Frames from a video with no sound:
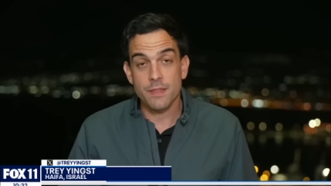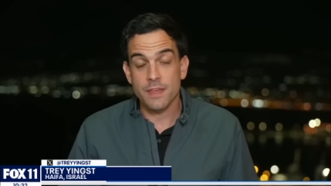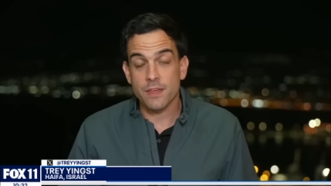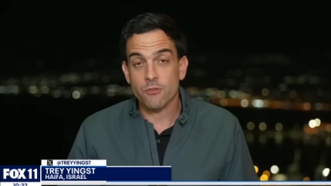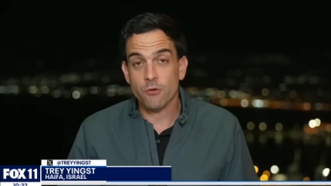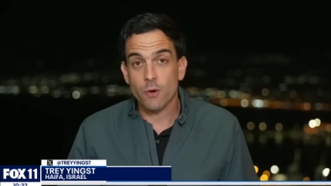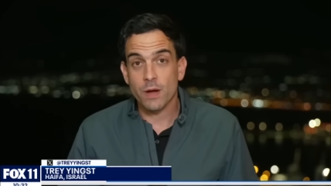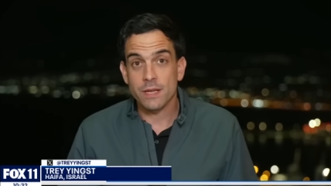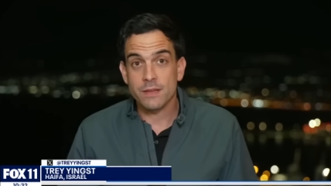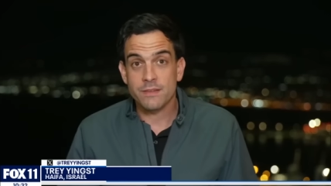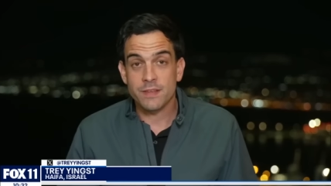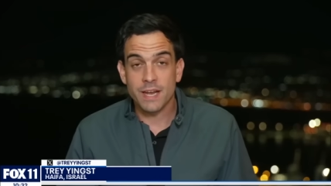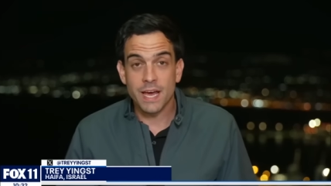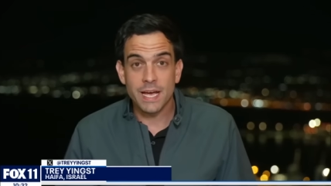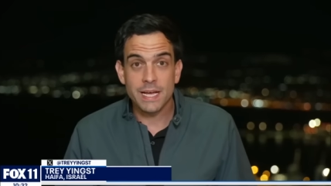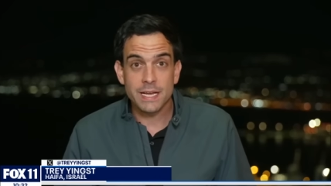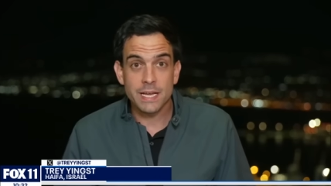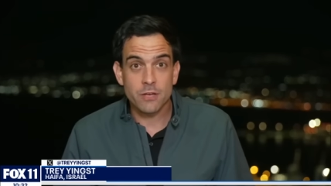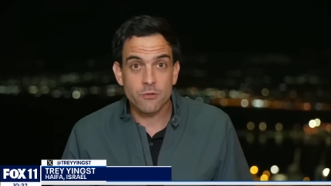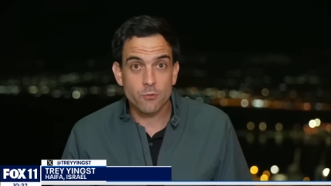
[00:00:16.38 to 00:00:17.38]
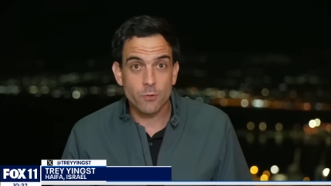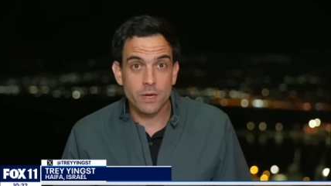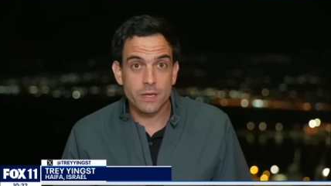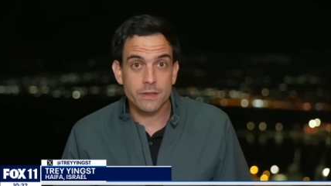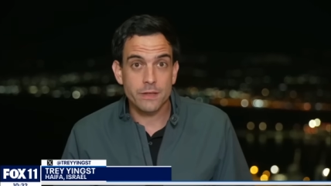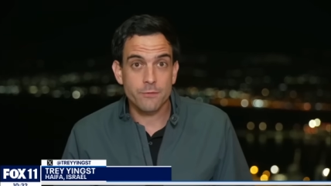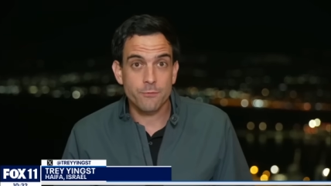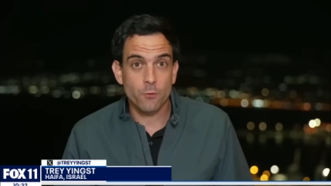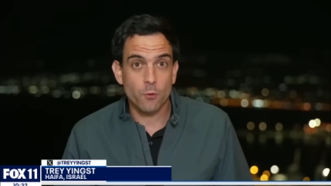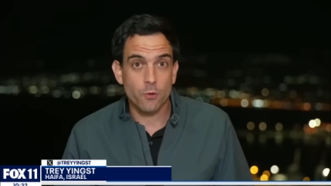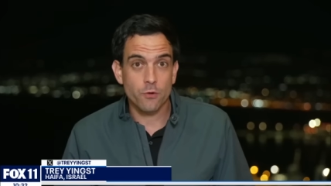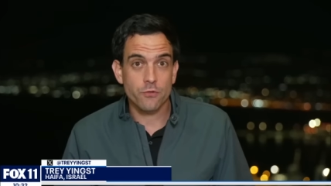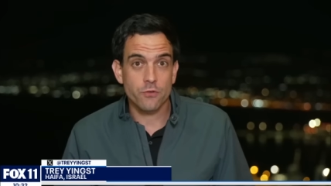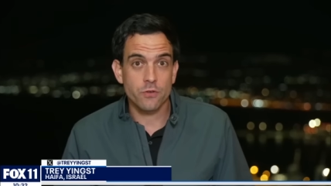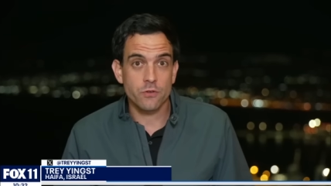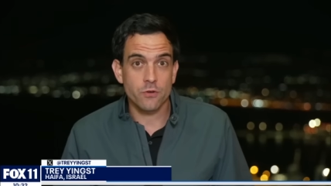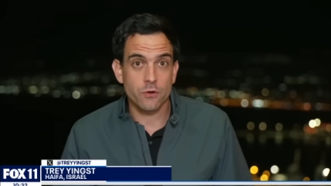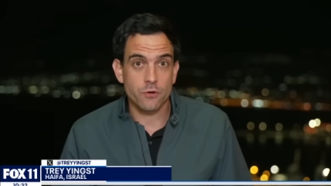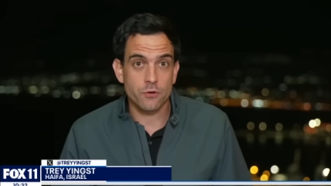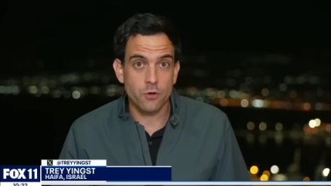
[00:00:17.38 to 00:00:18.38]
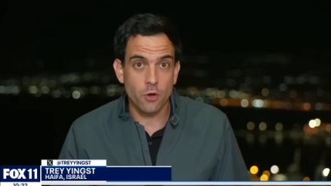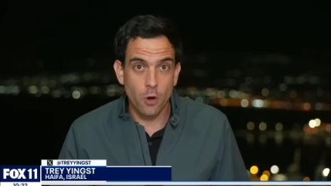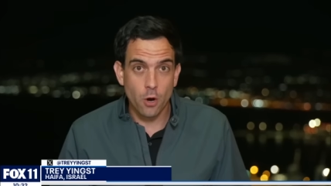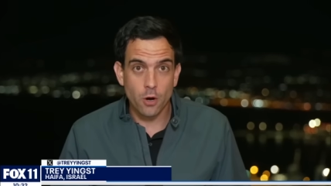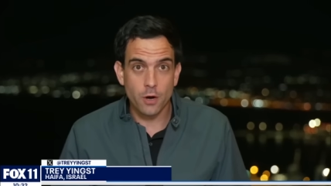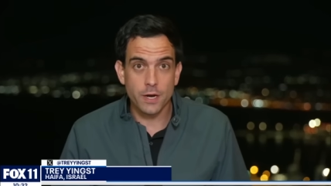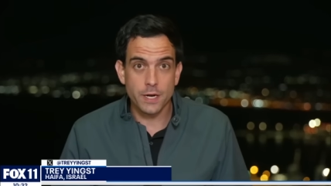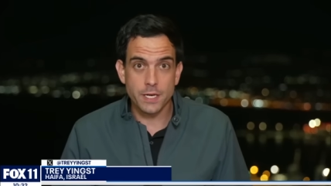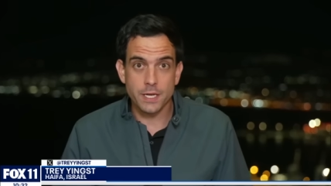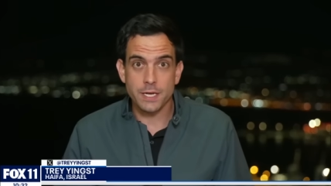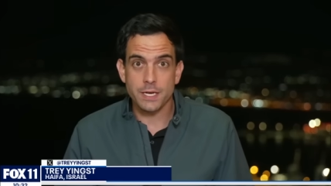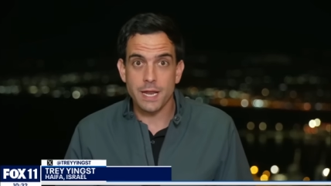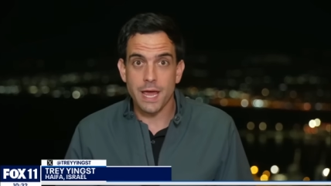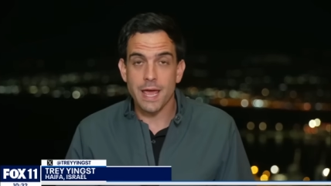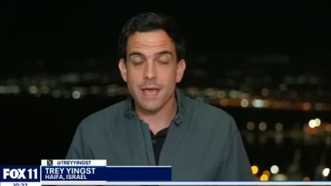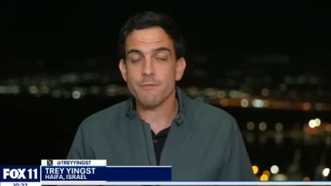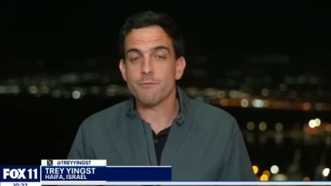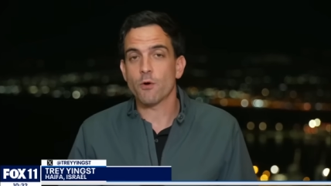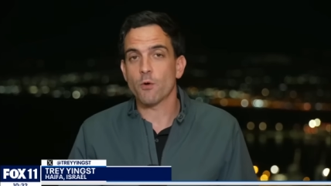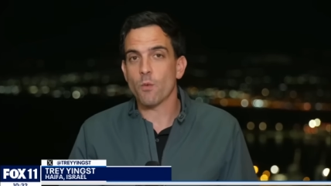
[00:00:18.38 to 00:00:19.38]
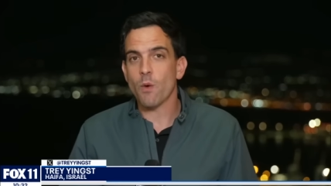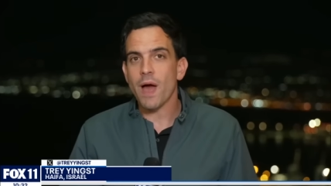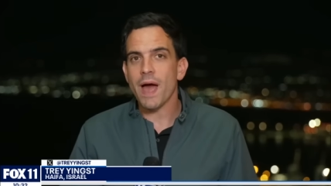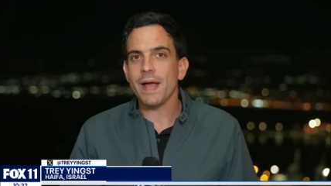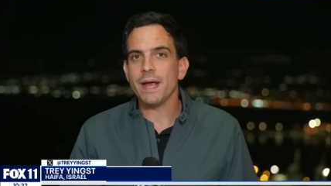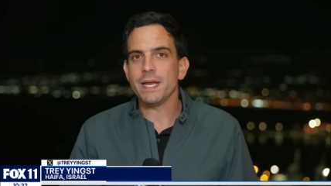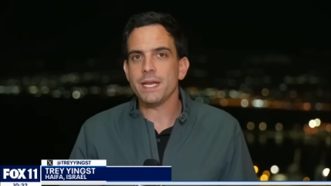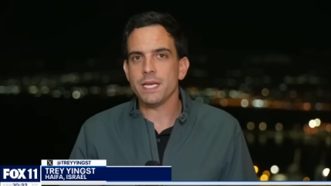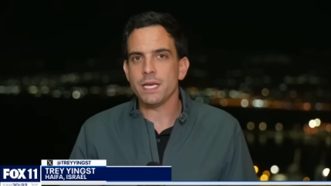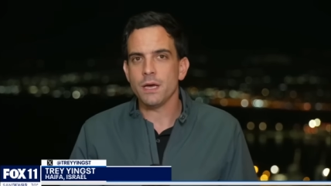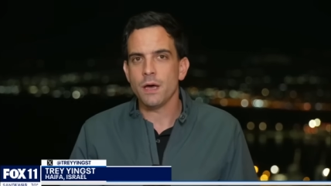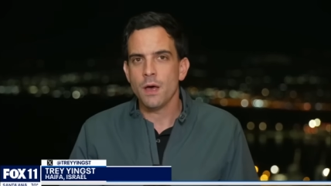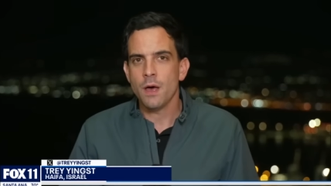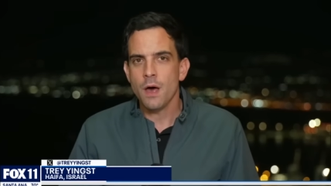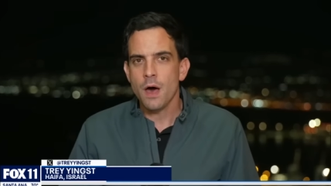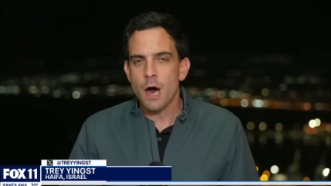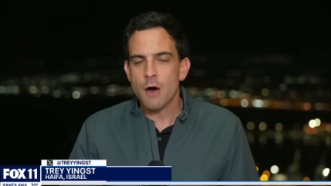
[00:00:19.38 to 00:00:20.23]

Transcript: That's right. Tonight, Israeli forces are targeting a variety